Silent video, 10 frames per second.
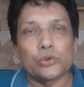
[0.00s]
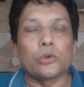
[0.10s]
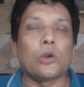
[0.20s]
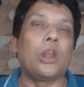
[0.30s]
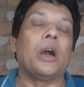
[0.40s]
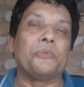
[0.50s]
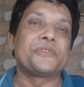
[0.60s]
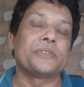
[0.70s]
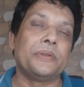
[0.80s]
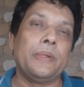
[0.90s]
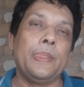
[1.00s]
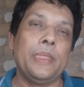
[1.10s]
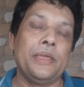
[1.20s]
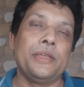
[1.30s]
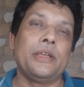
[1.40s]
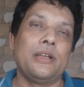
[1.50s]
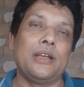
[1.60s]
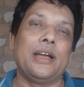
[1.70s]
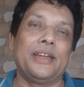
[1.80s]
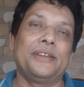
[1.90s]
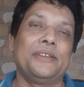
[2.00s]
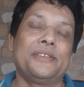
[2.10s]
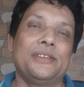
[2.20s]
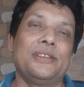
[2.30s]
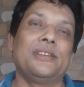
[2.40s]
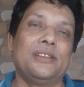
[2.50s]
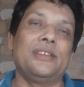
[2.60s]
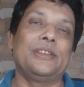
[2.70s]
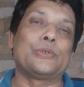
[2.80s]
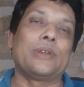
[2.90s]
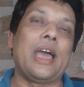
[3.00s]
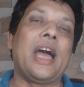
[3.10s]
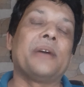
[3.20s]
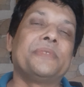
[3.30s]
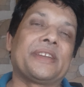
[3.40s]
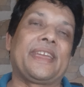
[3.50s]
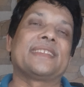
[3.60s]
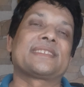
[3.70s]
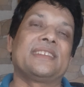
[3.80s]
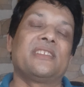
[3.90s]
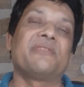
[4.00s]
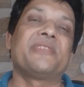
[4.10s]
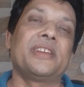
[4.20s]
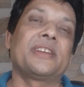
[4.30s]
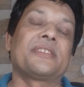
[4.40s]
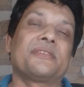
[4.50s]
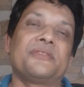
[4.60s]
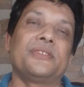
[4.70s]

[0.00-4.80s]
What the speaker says: to collapse and it will have the cascade effect.